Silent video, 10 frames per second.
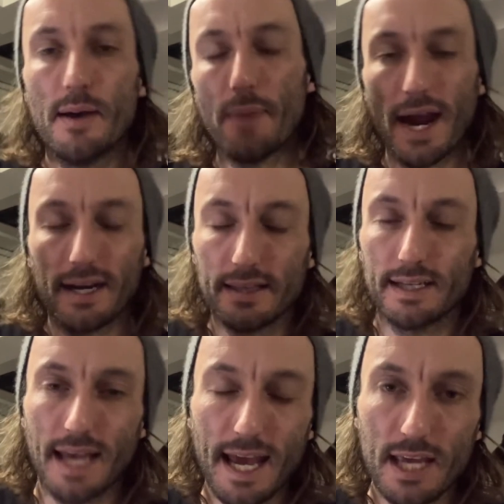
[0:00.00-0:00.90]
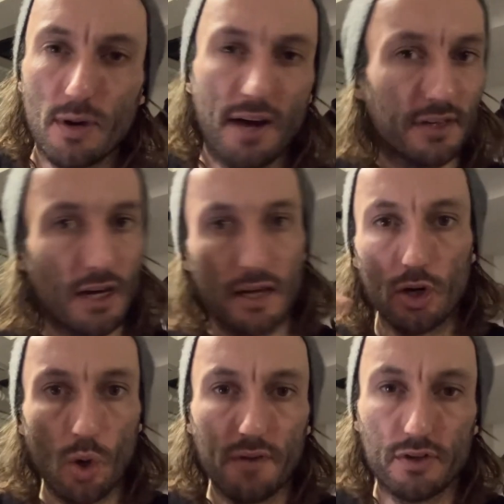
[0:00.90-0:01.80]
back in the day, you'd have to kind of
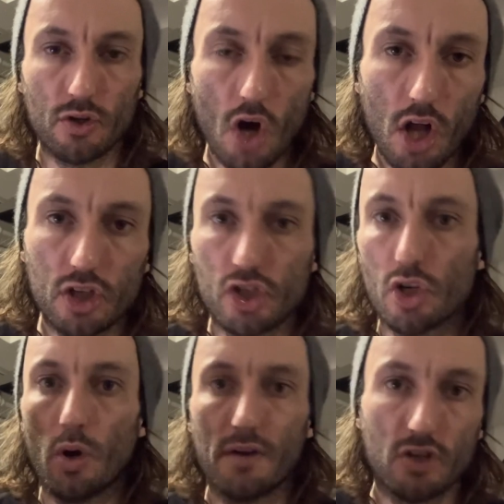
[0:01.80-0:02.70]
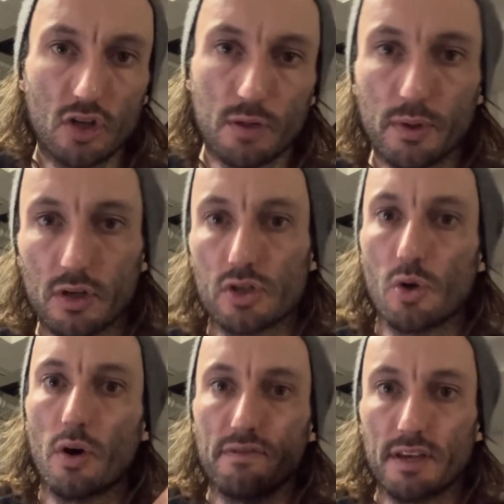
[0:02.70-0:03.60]
go off your knowledge, go off cookbooks,
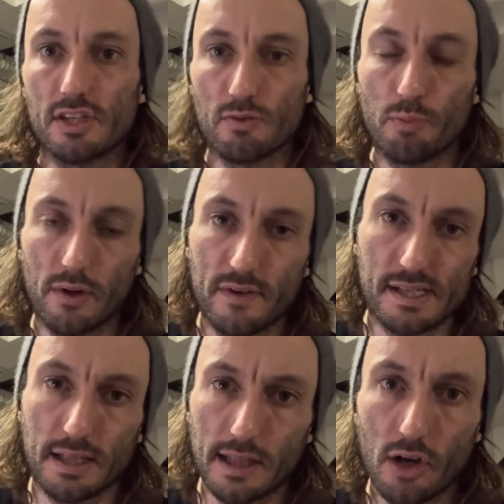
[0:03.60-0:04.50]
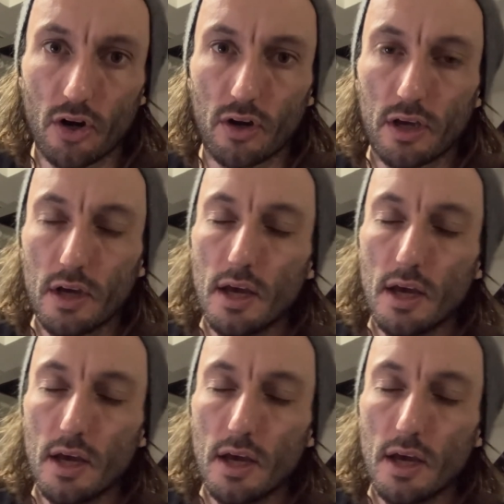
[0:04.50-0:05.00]
go off things you previously learned.